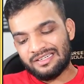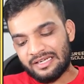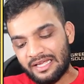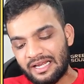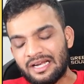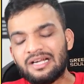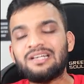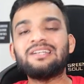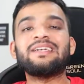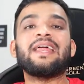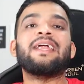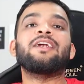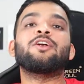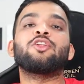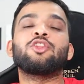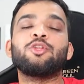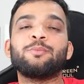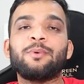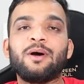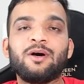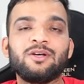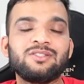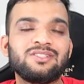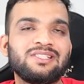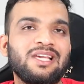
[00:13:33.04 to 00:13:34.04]
till 10 to the
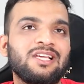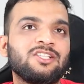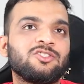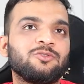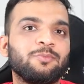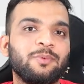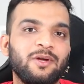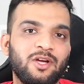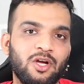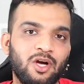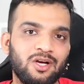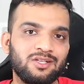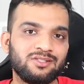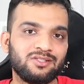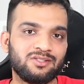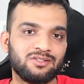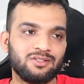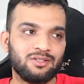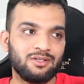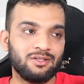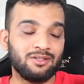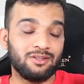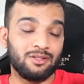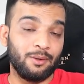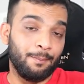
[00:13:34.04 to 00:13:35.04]
power 6
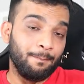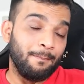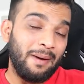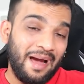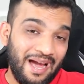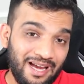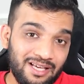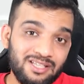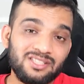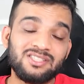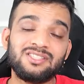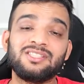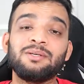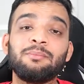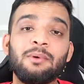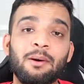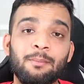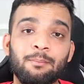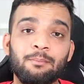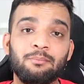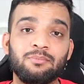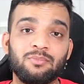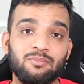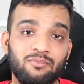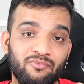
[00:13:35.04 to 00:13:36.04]
because the
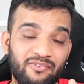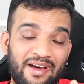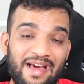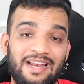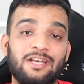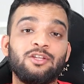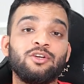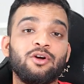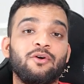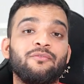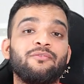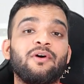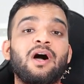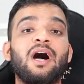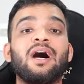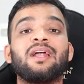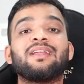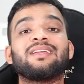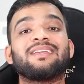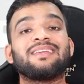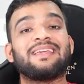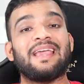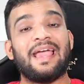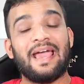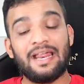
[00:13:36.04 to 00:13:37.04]
maximum value of r
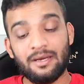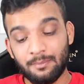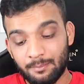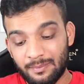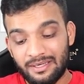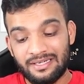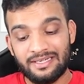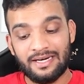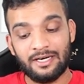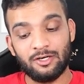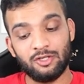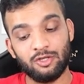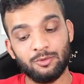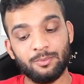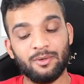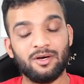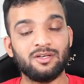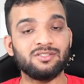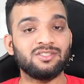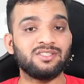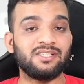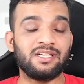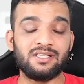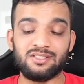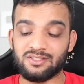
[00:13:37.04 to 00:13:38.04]
can be 10 to the
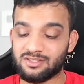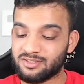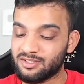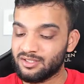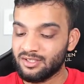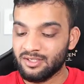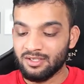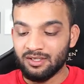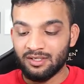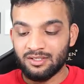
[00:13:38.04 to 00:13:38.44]
power 6.